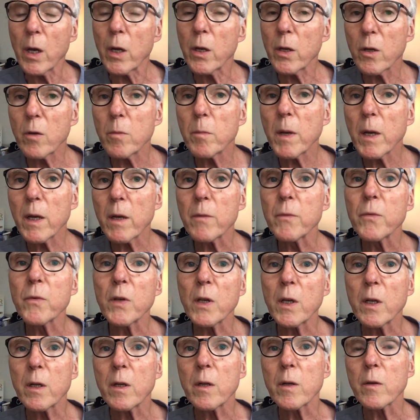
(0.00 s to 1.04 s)
You may have
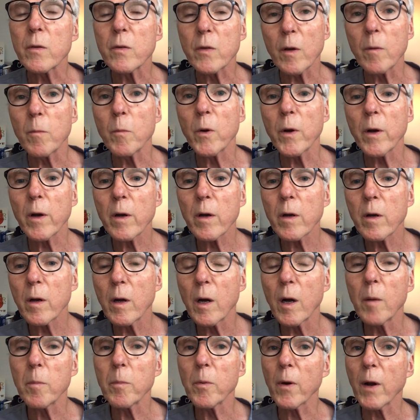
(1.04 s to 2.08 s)
seen it somewhere,
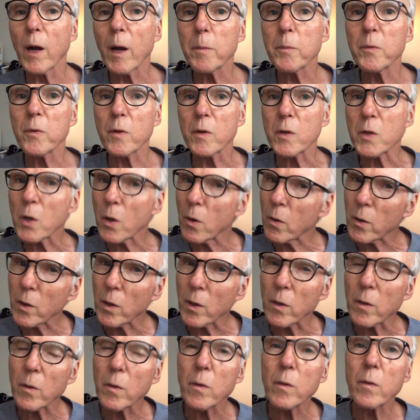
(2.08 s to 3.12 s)
uh, perhaps in
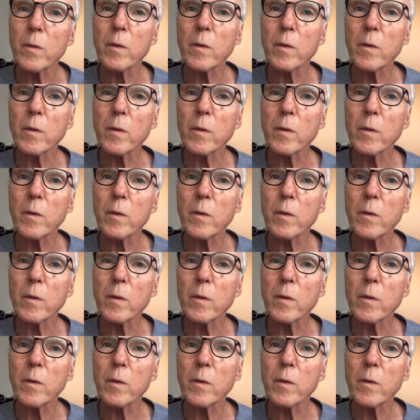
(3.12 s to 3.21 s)
Tokyo,